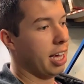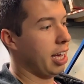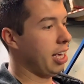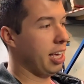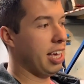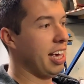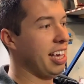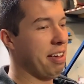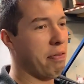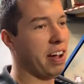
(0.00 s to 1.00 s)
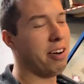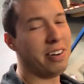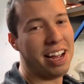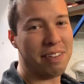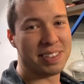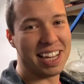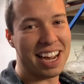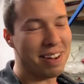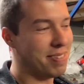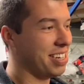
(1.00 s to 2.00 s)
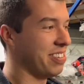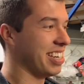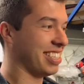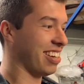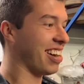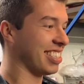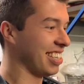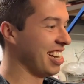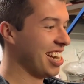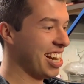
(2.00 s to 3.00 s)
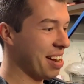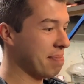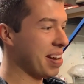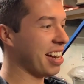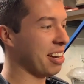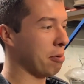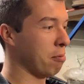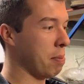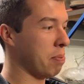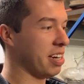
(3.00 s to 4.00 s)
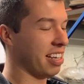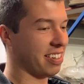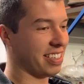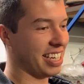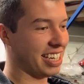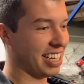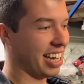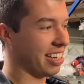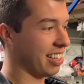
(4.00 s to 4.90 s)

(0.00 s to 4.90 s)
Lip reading: if I don't have time to do an exhaust, I'm not going to whip another thing together.